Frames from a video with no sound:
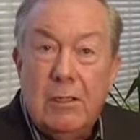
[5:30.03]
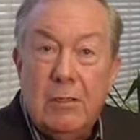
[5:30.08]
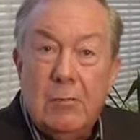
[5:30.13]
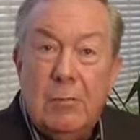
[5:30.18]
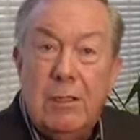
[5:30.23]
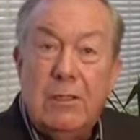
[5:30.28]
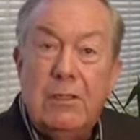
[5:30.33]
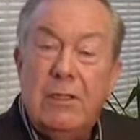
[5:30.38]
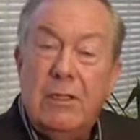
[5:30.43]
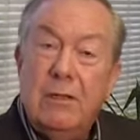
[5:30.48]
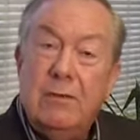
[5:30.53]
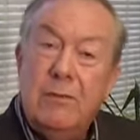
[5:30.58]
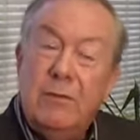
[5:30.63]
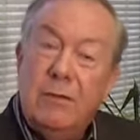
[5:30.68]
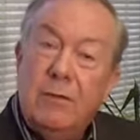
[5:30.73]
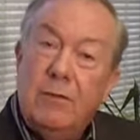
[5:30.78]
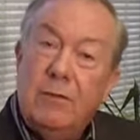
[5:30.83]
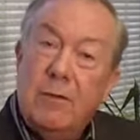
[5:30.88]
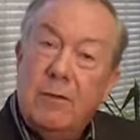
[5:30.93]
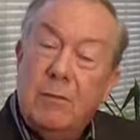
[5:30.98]
But
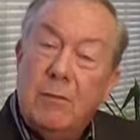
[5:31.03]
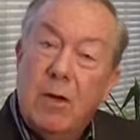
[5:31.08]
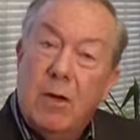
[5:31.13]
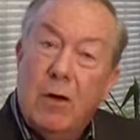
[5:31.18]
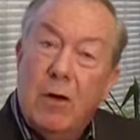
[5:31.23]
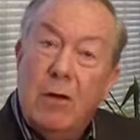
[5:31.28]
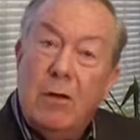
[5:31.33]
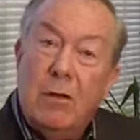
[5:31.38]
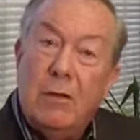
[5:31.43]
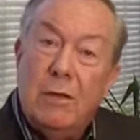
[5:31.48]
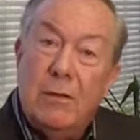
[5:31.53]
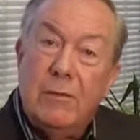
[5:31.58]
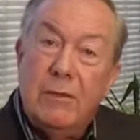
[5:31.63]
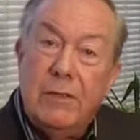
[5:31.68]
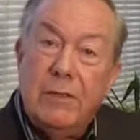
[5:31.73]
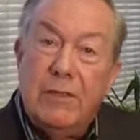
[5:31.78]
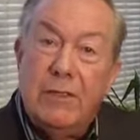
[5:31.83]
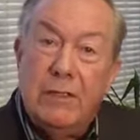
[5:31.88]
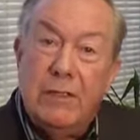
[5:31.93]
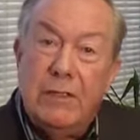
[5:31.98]
different from all of the
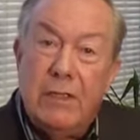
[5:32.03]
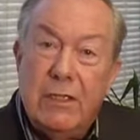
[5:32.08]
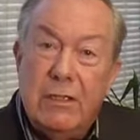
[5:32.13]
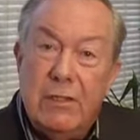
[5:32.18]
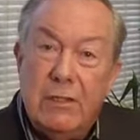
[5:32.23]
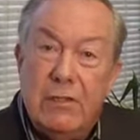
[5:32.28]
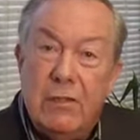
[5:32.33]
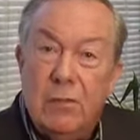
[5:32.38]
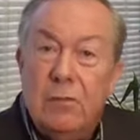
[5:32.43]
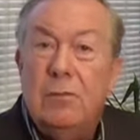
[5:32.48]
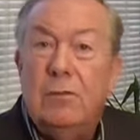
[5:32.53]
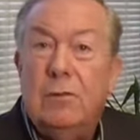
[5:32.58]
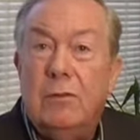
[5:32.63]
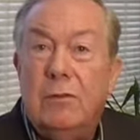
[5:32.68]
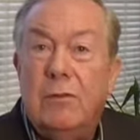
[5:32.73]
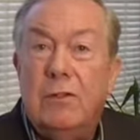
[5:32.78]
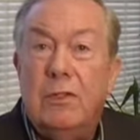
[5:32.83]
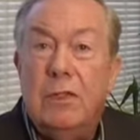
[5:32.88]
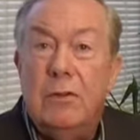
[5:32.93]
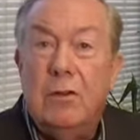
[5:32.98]
success
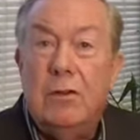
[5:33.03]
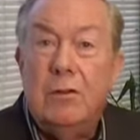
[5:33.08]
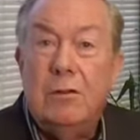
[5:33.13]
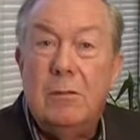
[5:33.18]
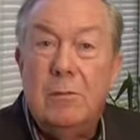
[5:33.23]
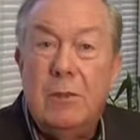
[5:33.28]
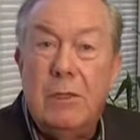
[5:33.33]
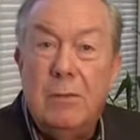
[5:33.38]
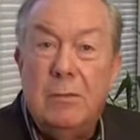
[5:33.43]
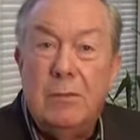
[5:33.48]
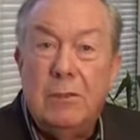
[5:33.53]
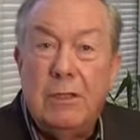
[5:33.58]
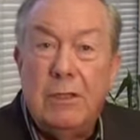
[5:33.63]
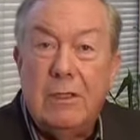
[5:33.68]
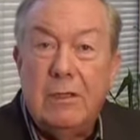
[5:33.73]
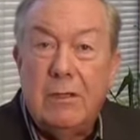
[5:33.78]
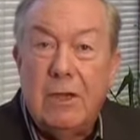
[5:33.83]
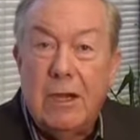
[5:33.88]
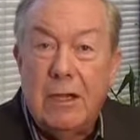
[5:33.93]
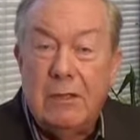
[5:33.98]
gurus and all the people that
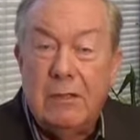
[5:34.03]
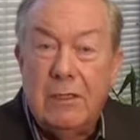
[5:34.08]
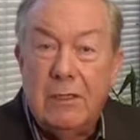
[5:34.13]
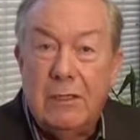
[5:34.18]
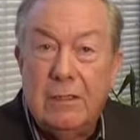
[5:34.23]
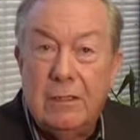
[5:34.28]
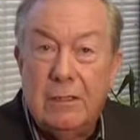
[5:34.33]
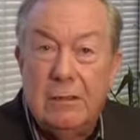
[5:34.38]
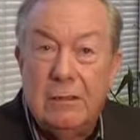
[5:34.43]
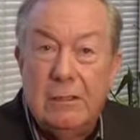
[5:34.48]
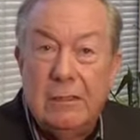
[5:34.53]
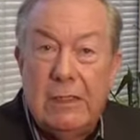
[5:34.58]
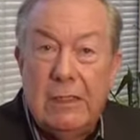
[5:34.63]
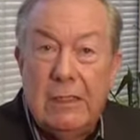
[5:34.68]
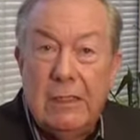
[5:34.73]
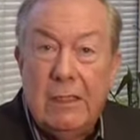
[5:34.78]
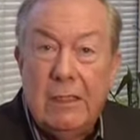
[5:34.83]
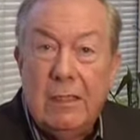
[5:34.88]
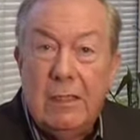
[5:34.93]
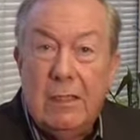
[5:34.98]
are out there,
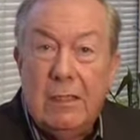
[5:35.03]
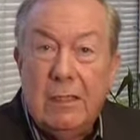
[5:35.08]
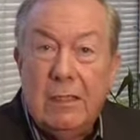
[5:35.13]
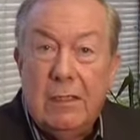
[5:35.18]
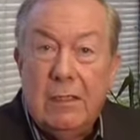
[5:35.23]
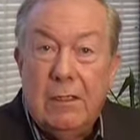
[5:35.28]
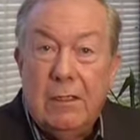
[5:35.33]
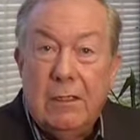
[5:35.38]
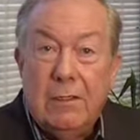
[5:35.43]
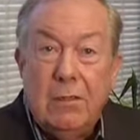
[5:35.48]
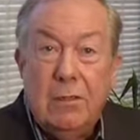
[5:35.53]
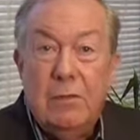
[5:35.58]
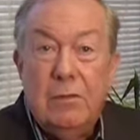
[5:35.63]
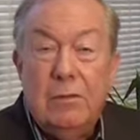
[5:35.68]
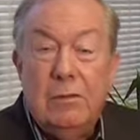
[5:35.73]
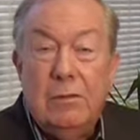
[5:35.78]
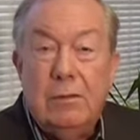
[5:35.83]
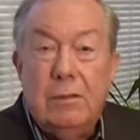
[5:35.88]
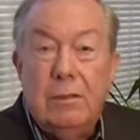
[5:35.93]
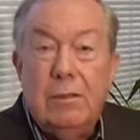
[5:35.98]

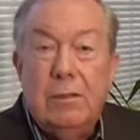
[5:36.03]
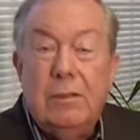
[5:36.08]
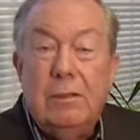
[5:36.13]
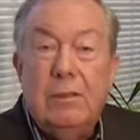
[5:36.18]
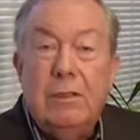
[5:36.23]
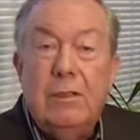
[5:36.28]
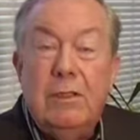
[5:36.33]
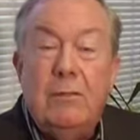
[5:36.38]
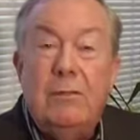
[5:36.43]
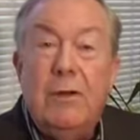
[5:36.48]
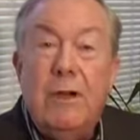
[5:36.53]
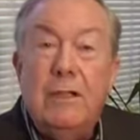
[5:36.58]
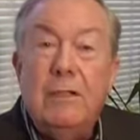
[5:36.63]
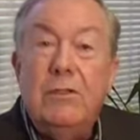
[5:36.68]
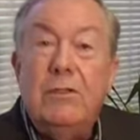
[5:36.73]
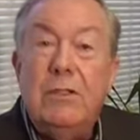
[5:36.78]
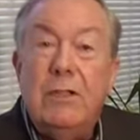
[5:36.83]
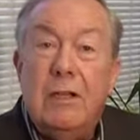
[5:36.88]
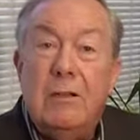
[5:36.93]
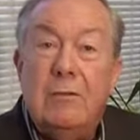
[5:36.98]
you find
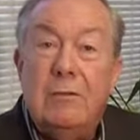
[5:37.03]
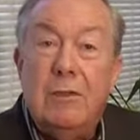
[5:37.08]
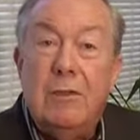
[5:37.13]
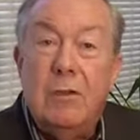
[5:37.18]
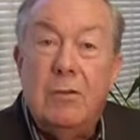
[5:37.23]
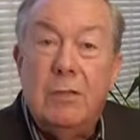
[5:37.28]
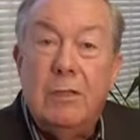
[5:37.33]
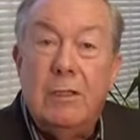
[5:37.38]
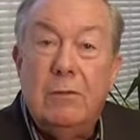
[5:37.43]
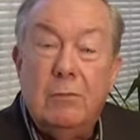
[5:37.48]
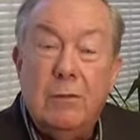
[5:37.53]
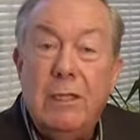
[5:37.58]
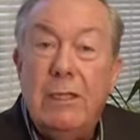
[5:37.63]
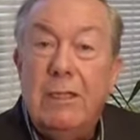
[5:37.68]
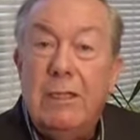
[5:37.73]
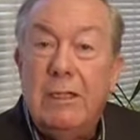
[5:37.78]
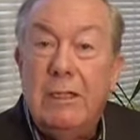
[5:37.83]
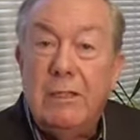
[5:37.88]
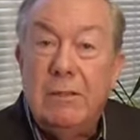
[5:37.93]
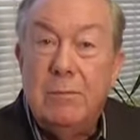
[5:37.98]
yourself
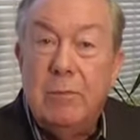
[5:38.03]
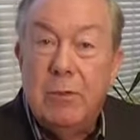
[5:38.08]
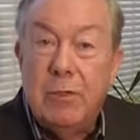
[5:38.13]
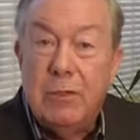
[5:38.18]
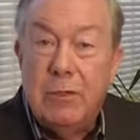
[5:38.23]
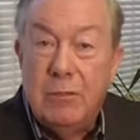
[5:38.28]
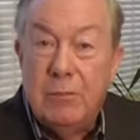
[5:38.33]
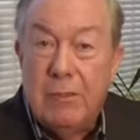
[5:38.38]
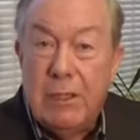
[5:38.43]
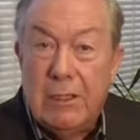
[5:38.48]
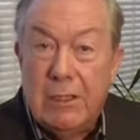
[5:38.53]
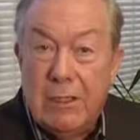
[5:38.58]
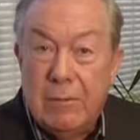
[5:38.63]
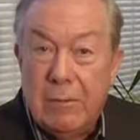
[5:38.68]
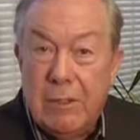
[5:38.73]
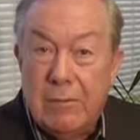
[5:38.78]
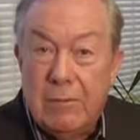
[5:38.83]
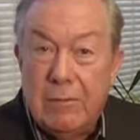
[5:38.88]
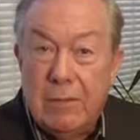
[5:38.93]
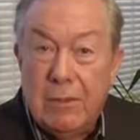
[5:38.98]
reading these books and
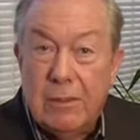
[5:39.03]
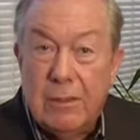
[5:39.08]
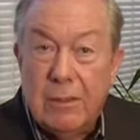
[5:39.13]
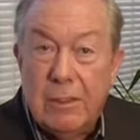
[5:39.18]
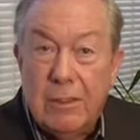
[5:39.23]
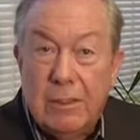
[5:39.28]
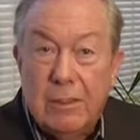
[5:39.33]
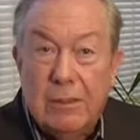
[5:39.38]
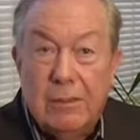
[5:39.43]
becoming very